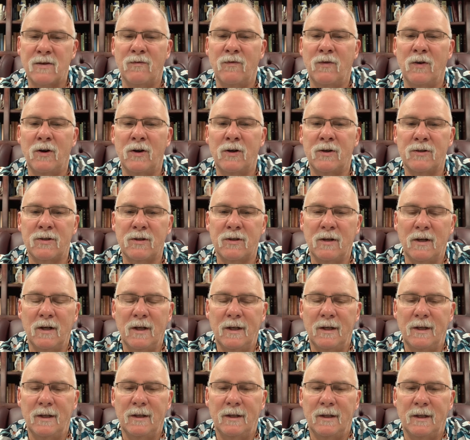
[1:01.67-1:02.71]
verse
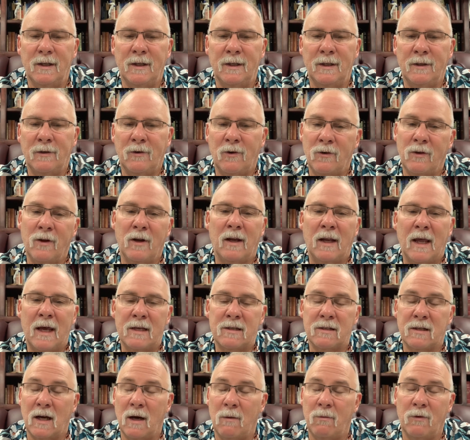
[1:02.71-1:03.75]
or the
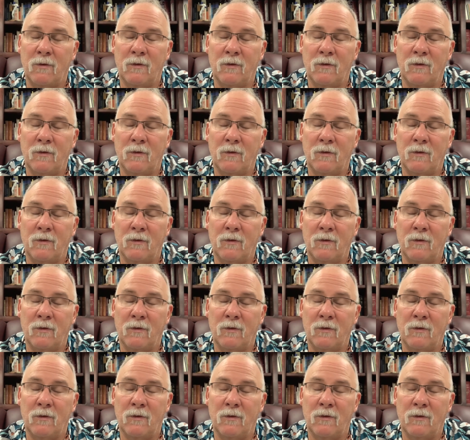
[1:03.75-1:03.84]
last couple